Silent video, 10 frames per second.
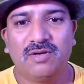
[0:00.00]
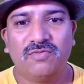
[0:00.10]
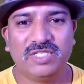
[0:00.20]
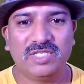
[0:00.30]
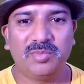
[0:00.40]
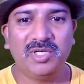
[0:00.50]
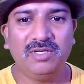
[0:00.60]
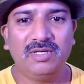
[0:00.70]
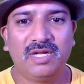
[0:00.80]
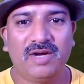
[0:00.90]
visible
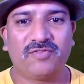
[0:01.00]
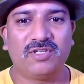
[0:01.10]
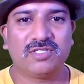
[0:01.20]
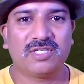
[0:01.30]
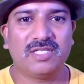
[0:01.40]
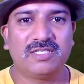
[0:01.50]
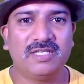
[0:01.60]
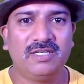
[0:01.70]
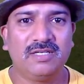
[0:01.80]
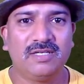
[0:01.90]
after the
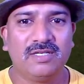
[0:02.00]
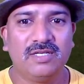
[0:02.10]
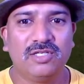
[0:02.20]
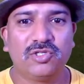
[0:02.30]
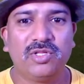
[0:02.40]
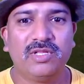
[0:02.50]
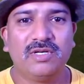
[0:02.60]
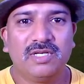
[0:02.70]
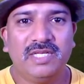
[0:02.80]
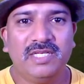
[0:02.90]
sunset. So in
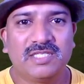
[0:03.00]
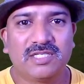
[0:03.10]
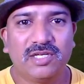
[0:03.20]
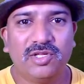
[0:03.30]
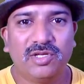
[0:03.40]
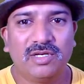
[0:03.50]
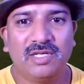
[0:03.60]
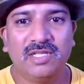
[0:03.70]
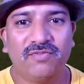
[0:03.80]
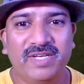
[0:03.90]
the
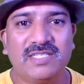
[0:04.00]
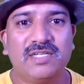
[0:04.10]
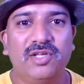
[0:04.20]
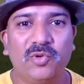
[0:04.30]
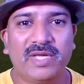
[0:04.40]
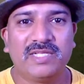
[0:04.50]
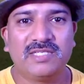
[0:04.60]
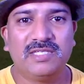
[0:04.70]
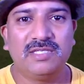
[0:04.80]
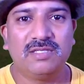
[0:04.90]
west, you can
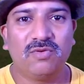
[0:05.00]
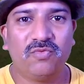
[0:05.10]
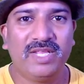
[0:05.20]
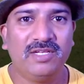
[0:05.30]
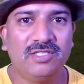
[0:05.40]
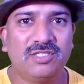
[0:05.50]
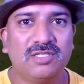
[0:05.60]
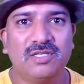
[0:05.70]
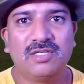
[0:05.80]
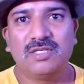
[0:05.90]
see
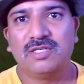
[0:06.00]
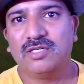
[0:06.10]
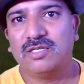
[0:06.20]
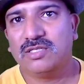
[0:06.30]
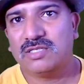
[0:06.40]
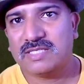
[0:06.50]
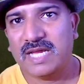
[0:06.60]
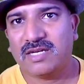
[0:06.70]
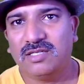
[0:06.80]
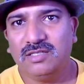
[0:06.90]
Venus,
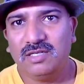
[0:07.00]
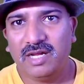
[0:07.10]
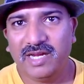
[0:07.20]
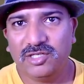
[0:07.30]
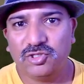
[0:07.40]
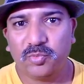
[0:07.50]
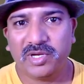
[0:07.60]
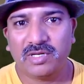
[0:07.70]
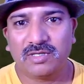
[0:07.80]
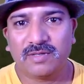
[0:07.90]
Saturn, and
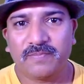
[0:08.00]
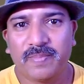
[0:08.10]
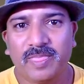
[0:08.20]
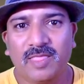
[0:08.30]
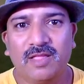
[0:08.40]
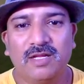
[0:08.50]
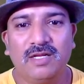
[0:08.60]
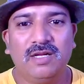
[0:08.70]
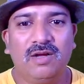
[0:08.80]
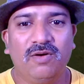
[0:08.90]
Jupiter.
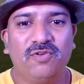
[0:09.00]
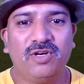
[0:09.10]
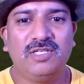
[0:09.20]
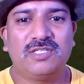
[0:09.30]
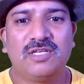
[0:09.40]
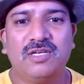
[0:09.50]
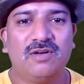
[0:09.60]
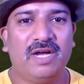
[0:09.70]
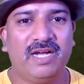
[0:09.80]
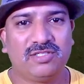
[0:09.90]
For us,
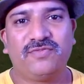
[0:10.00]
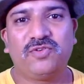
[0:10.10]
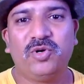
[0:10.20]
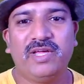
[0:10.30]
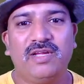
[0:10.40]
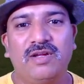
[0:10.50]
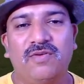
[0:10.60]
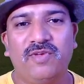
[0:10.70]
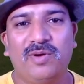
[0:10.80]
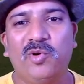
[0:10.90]
as of today,
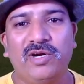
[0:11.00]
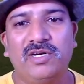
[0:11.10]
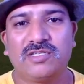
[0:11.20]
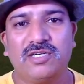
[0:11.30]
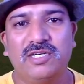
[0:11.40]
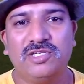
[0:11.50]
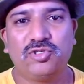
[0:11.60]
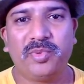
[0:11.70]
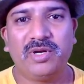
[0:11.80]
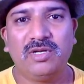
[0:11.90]
we are more interested in
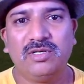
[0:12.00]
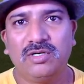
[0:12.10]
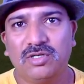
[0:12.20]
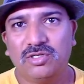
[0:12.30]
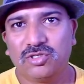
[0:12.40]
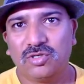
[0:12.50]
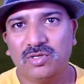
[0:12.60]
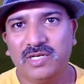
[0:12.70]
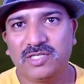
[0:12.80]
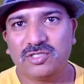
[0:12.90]
Jupiter. So
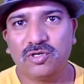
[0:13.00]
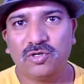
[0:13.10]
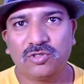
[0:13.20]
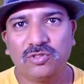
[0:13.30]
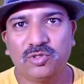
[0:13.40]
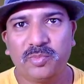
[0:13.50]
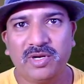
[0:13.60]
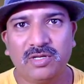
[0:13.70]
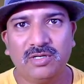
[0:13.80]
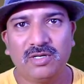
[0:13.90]
let's go to
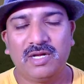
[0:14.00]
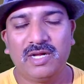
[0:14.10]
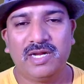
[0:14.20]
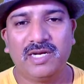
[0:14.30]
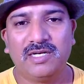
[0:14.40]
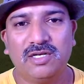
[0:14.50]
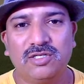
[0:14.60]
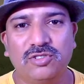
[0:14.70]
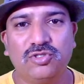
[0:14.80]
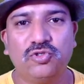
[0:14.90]
Jupiter and
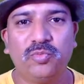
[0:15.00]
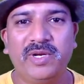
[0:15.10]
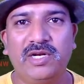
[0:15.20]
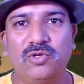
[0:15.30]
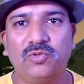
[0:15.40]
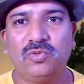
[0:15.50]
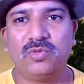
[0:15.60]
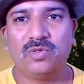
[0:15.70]
zoom into